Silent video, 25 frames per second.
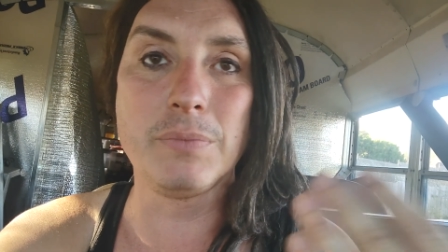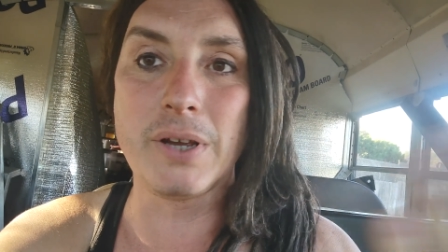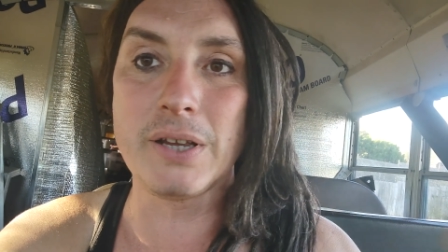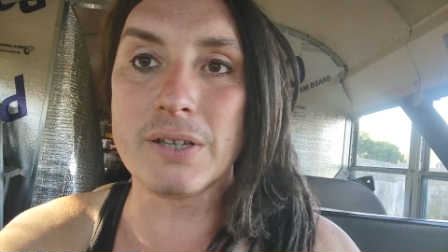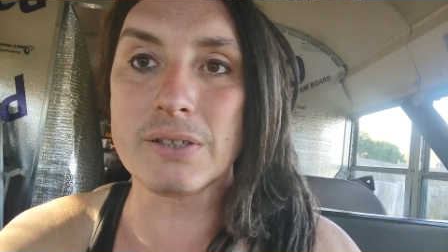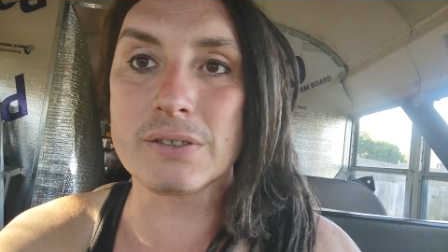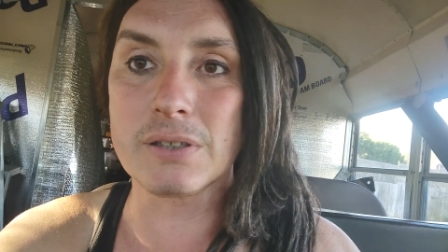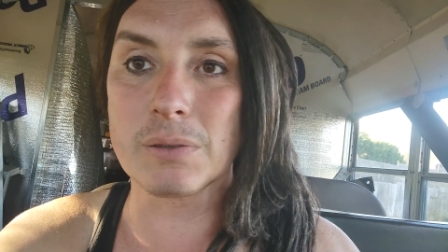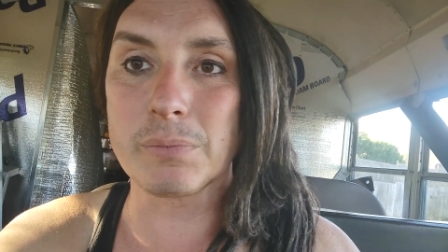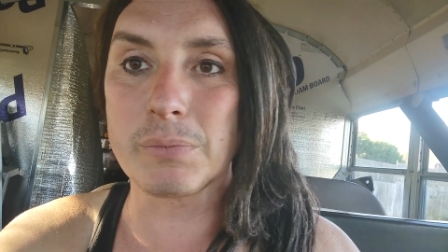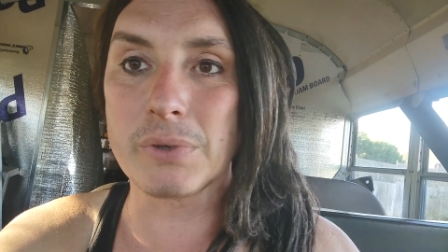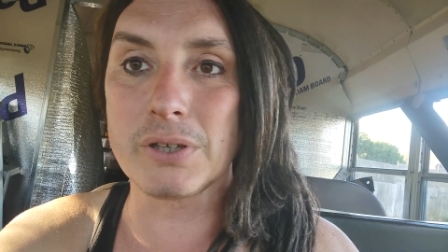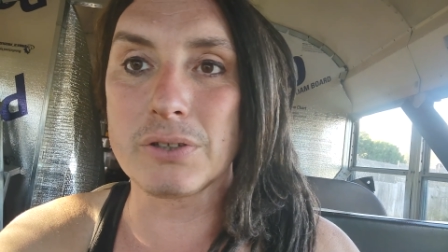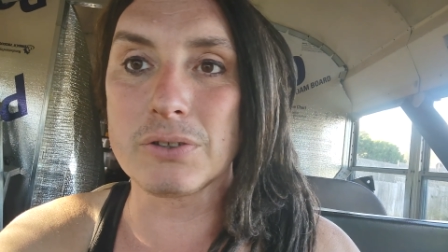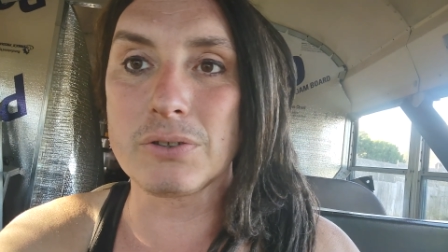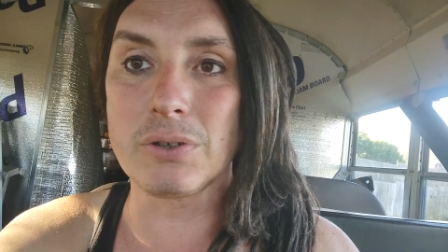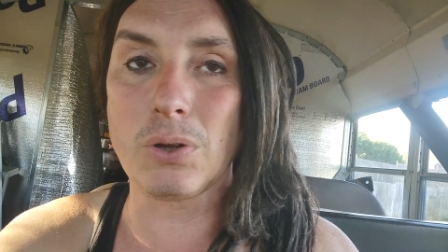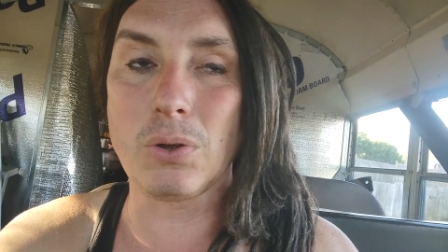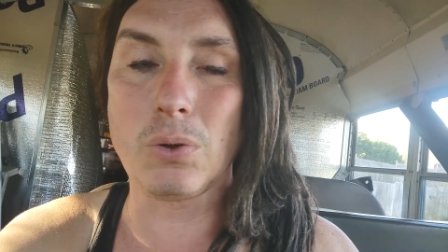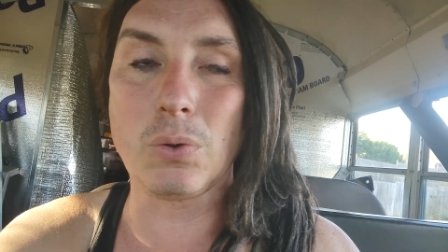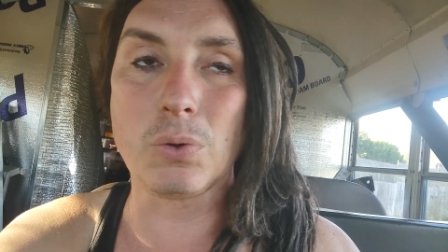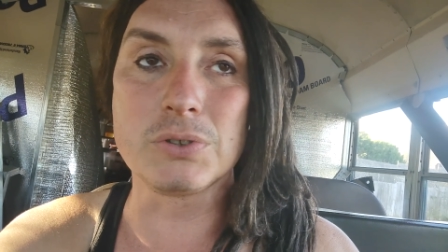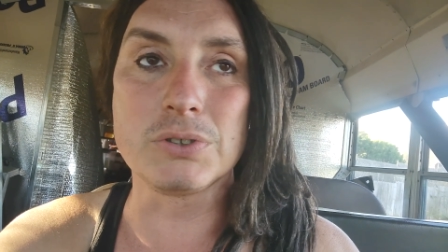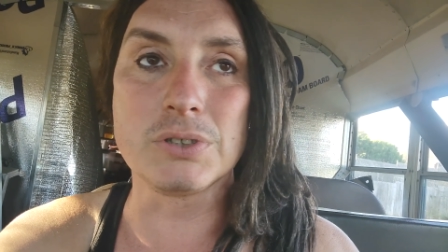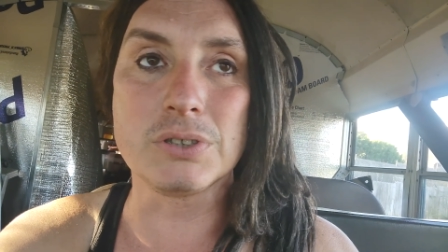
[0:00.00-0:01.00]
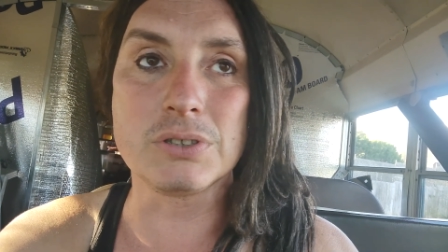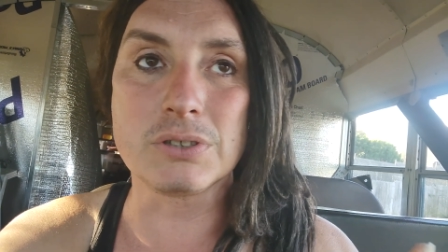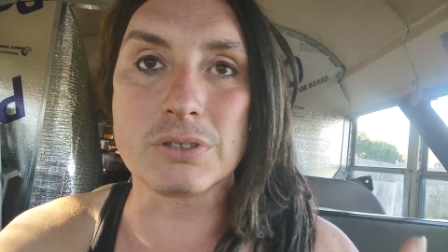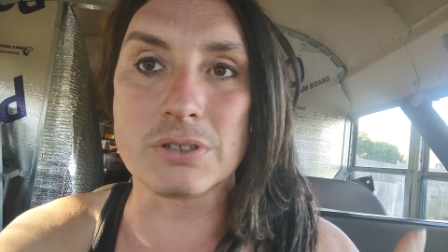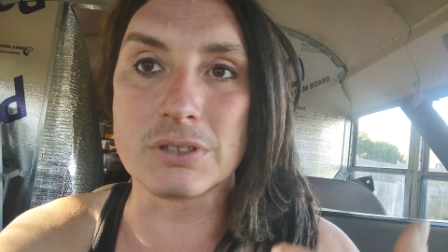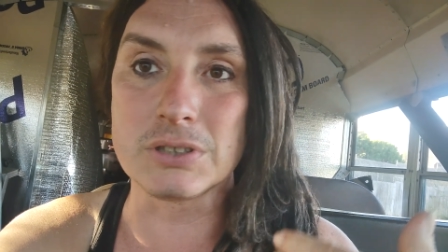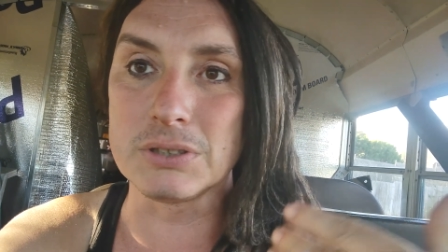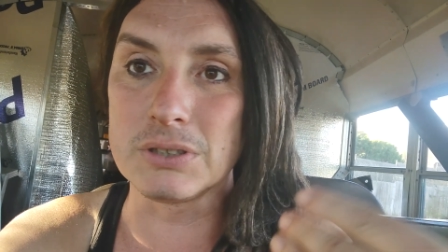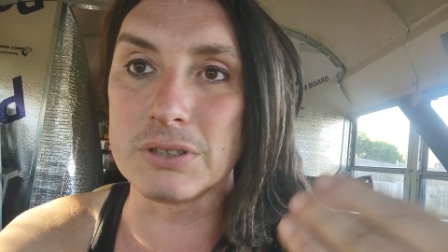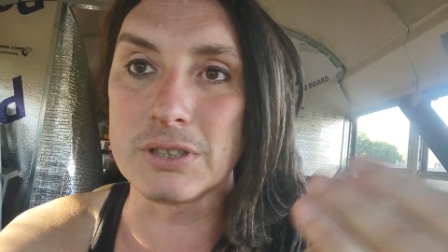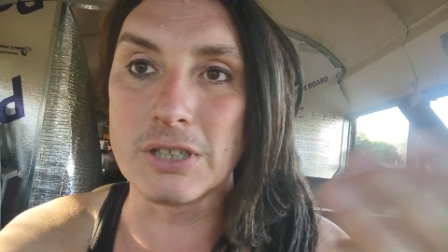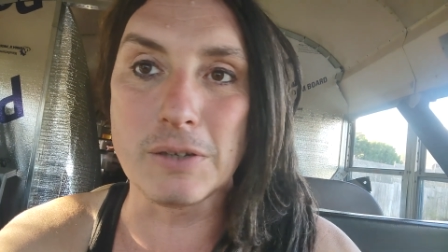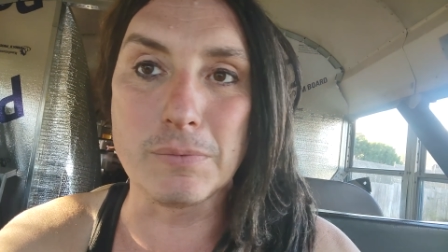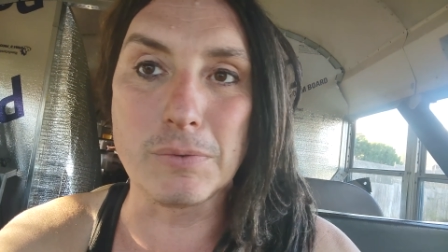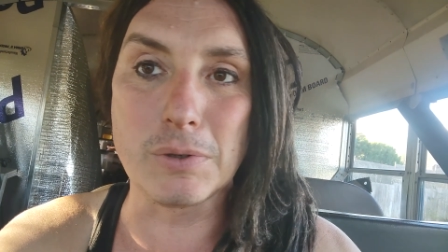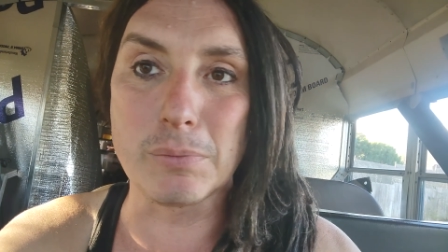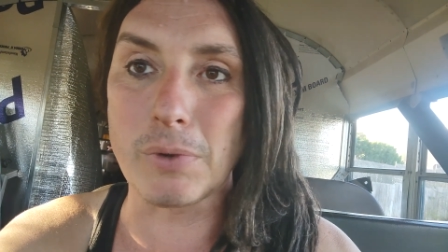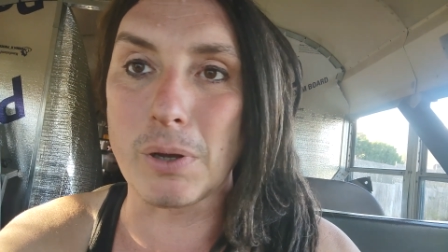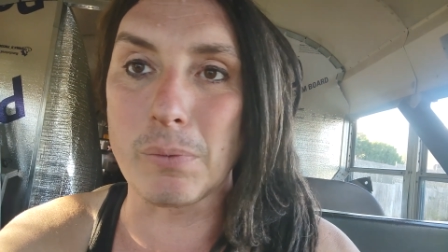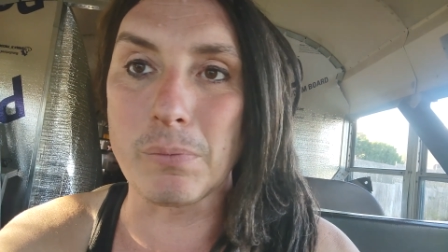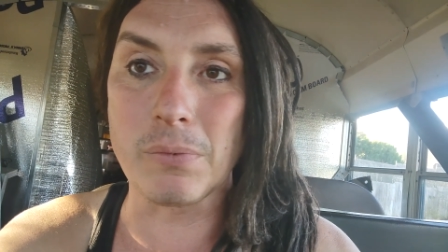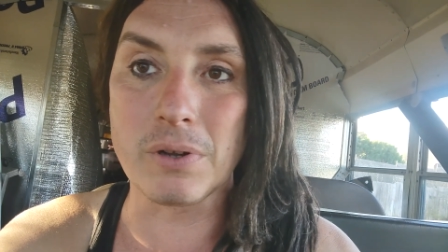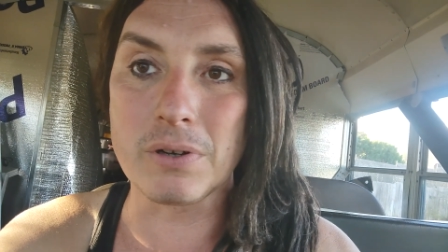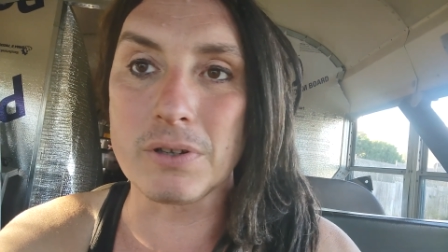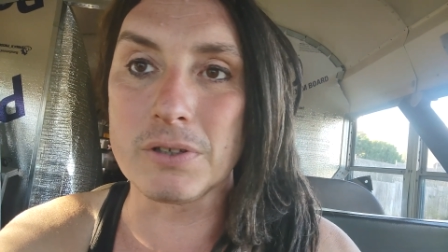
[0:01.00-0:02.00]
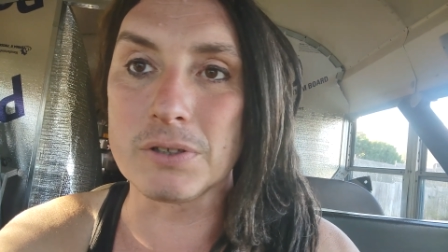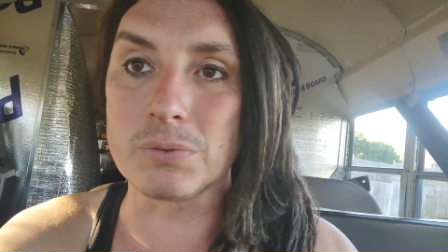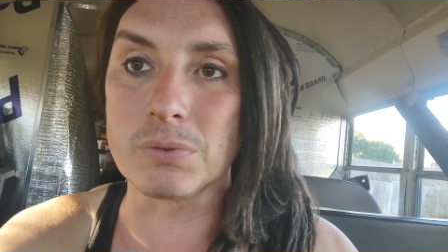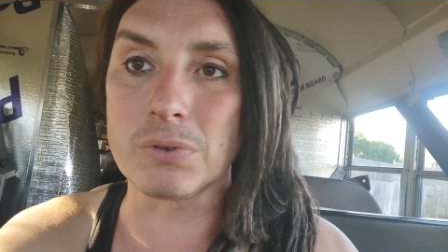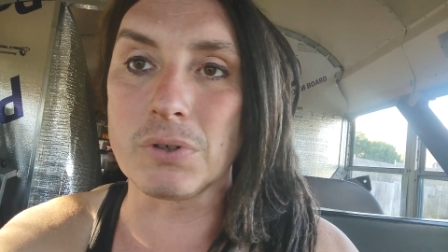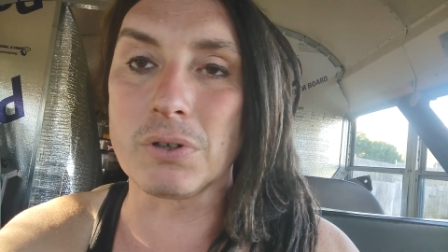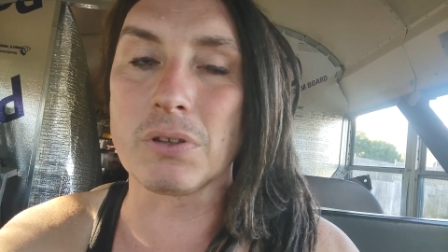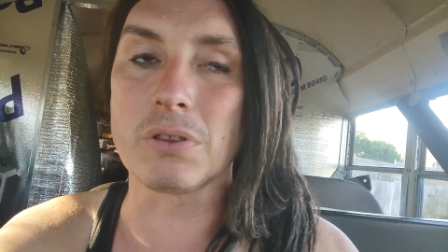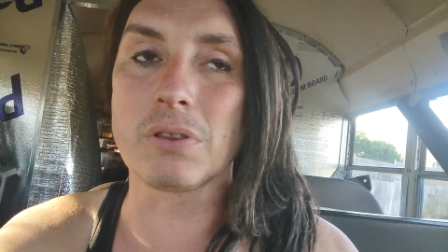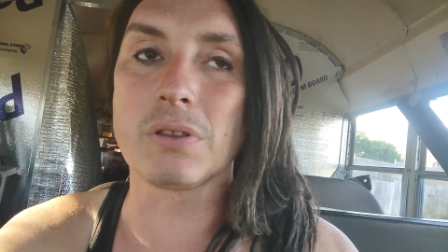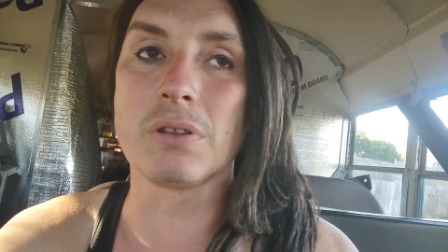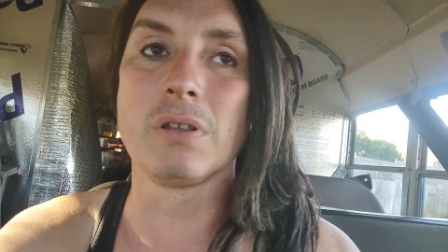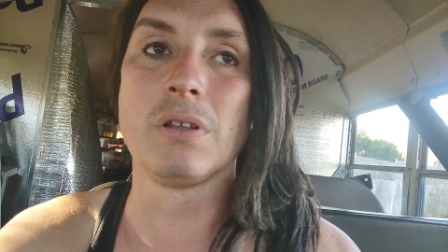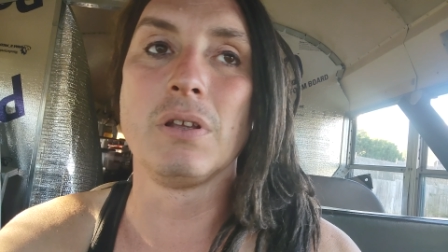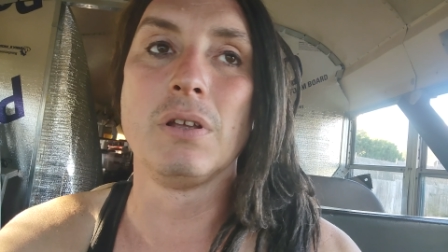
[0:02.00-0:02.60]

basically being told just give me my money's worth